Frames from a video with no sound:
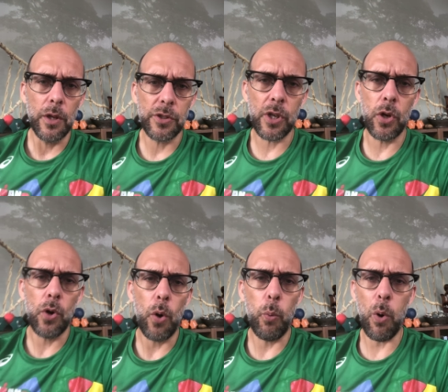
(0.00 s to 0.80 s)
so
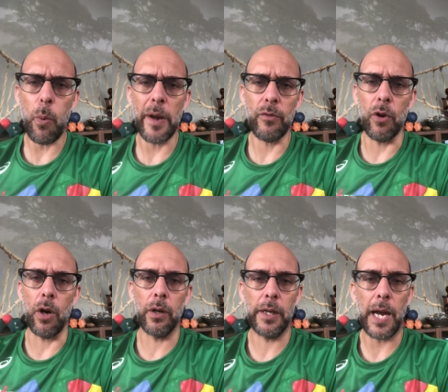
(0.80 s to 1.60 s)
what went
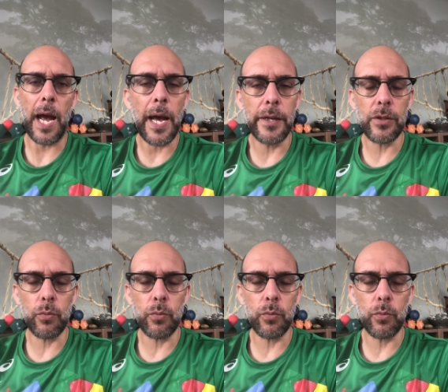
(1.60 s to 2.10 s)
wrong and